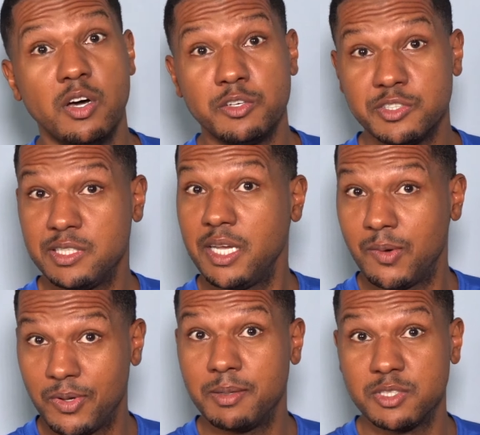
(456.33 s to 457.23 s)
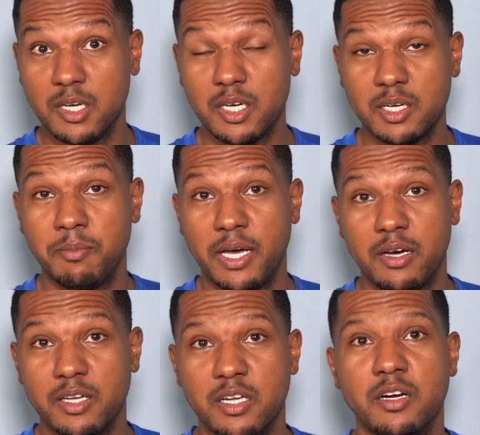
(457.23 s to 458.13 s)
understand what I'm talking
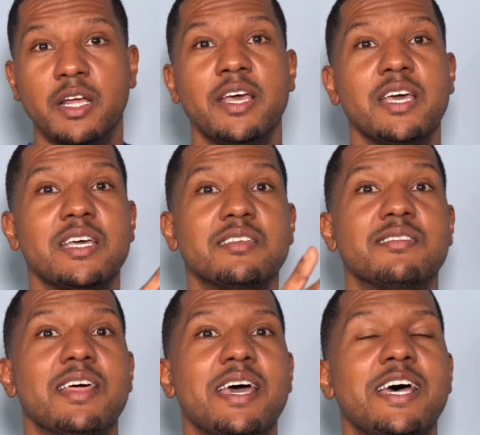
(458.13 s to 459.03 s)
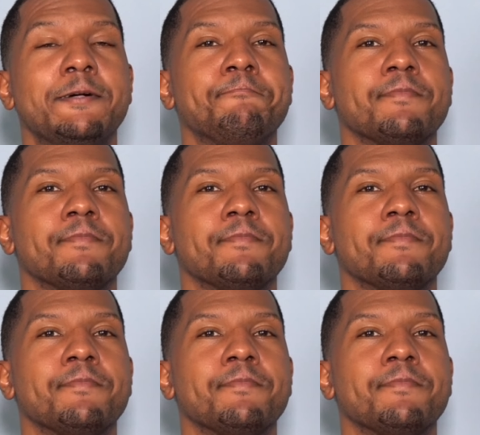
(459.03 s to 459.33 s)
about here, is that